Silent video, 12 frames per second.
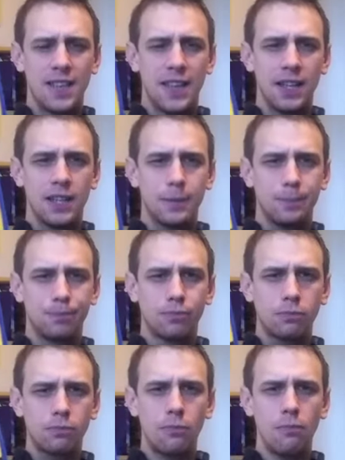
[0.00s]
I think
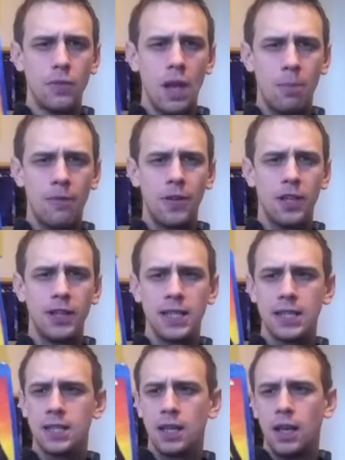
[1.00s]
I preferred
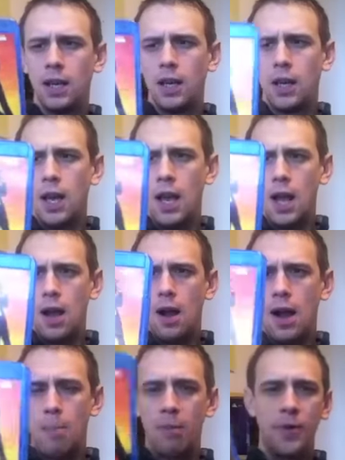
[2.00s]
this.
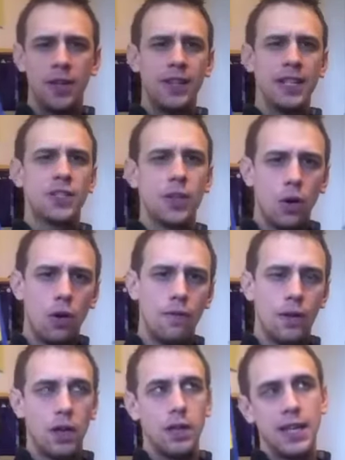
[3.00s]
I preferred this
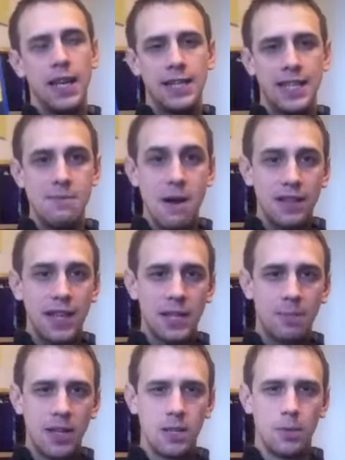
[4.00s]
over the A-Team and the
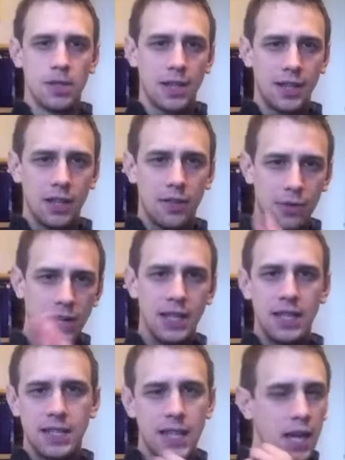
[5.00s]
Expendables. I think the three of
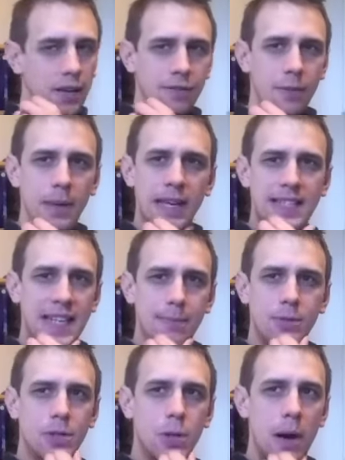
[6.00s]
these kind of, for me, seem
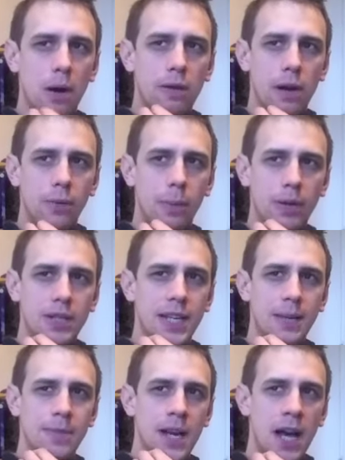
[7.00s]
to come out around about the
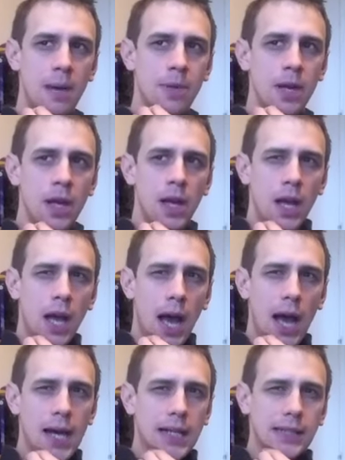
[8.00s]
same time
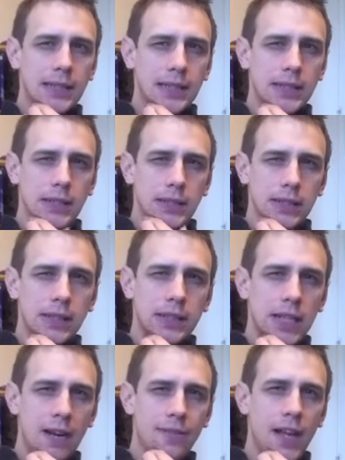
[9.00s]
and
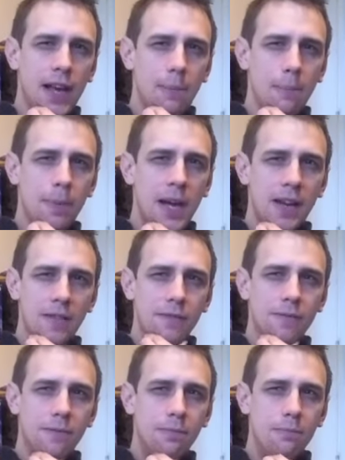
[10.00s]
have that kind of
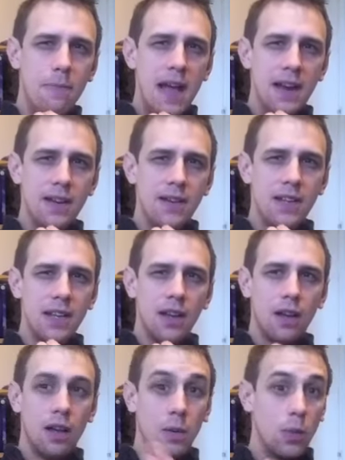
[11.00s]
men
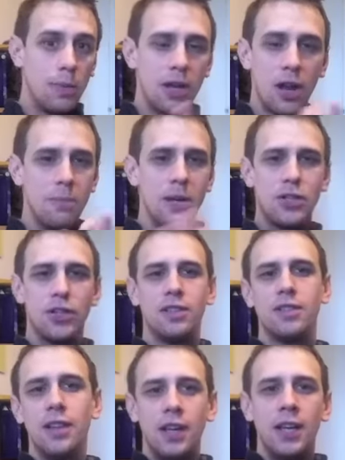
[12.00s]
and women on a
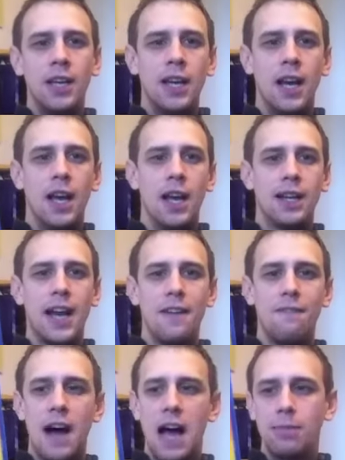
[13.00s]
mission kind
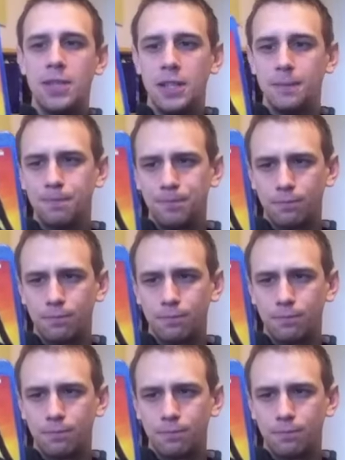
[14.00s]
of vibe to them.